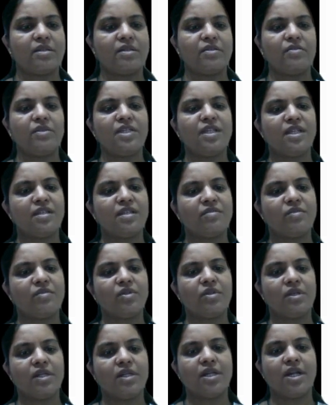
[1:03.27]
Using
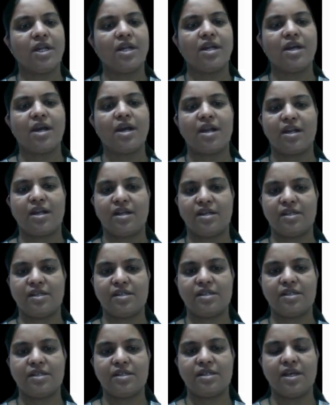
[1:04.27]
exploratory data
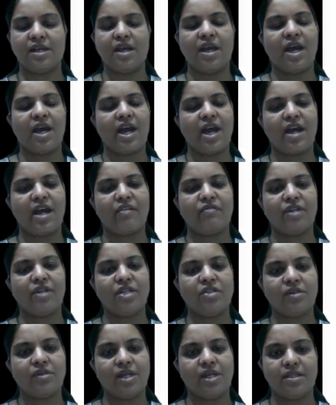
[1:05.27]
analysis and
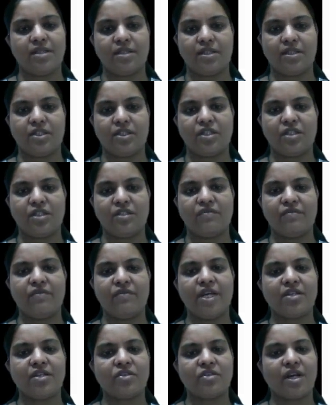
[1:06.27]
visualizations, we
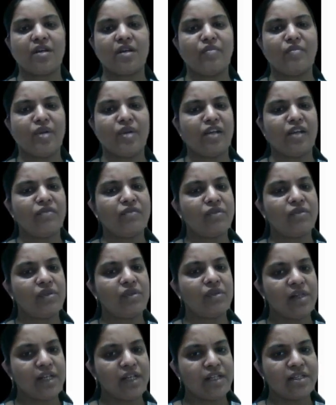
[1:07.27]
extract
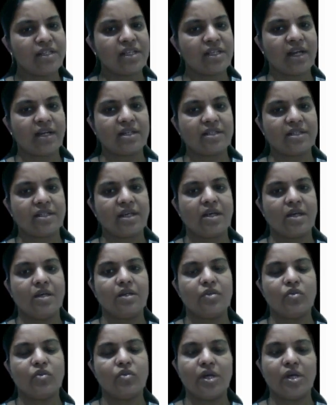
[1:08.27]
meaningful insights
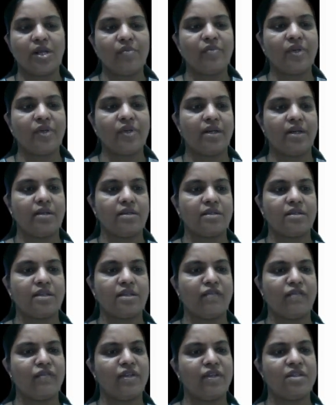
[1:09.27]
to help traders,
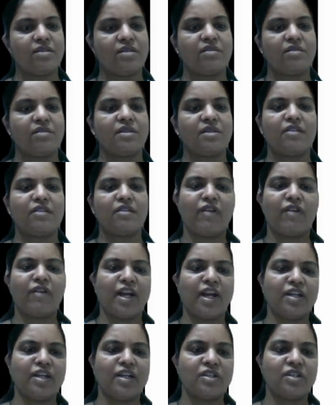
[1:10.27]
investors, and
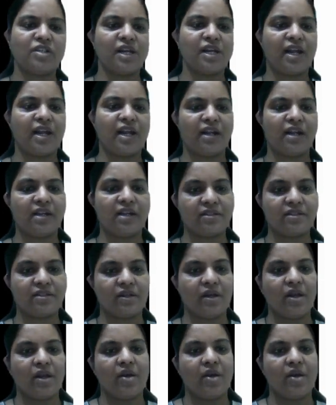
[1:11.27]
financial analysts
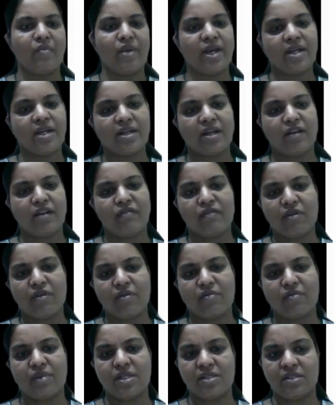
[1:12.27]
make
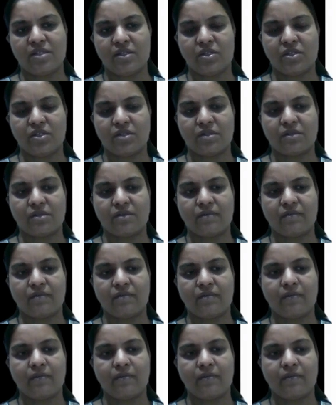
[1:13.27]
informed decisions.